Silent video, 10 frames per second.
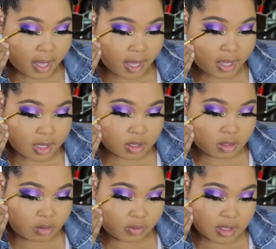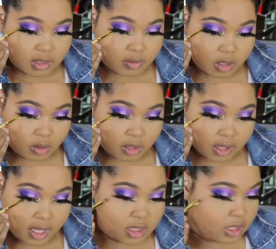that on the rest of the lower
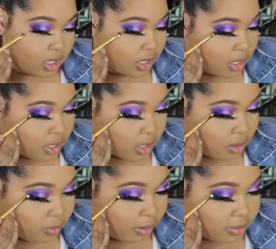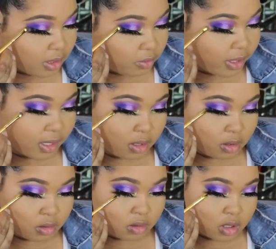lash line and then wrap that
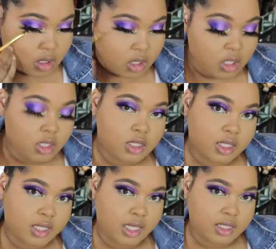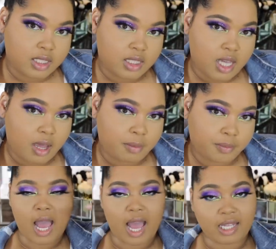around to connect to the top.
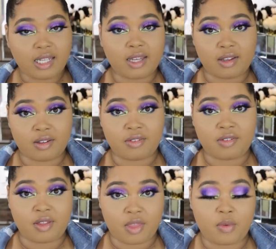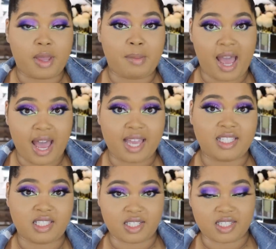I love the way my
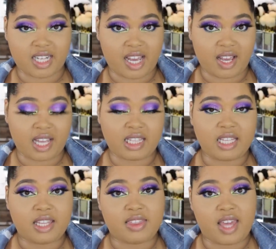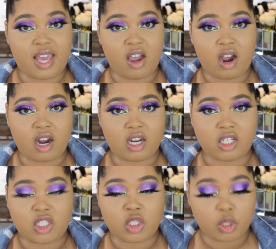eyes turned out. I think that they are
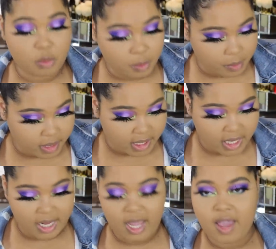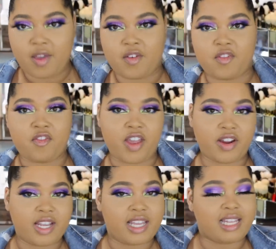super pretty,
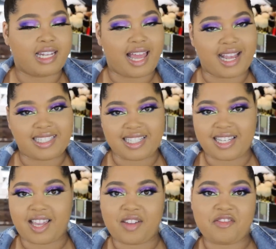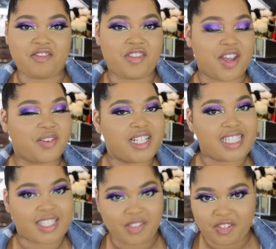very galactic, very
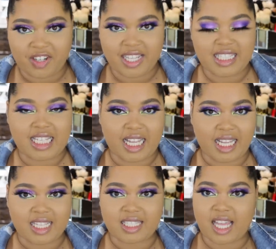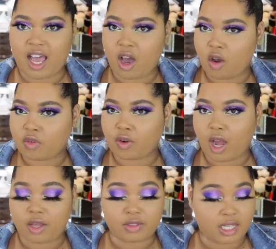different, and I
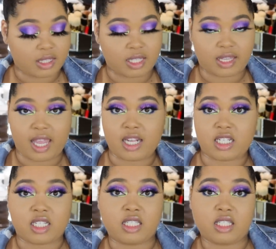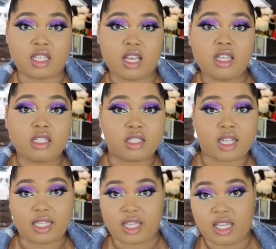overall think that they just look
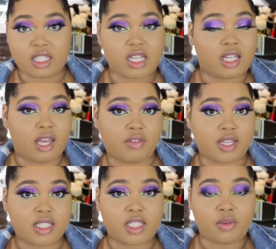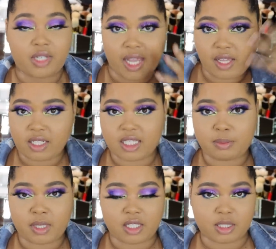like the ish. I love it. So now let's
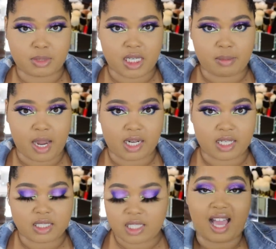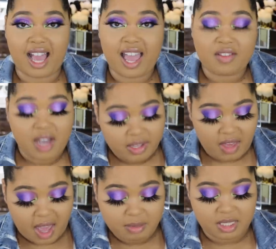put on some cheek products. I have all
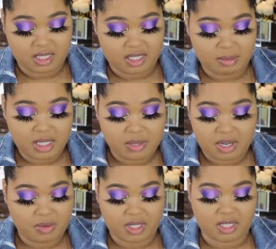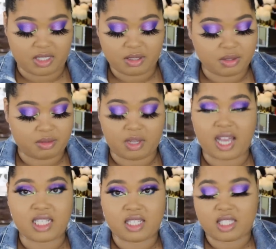the options. Let me see what I want to do.
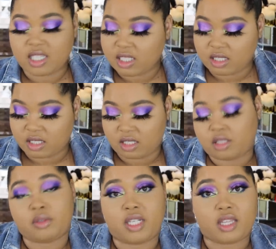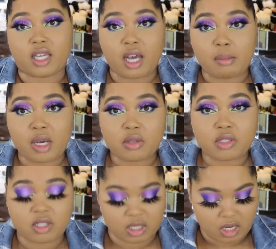I just could do anything
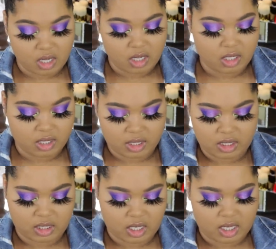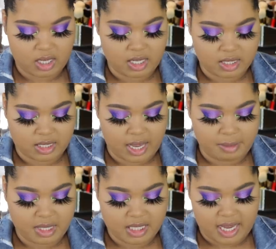almost. Let's see.
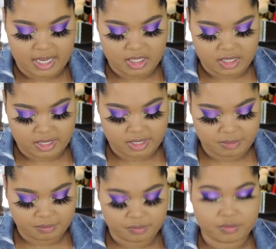Diamond Dasher.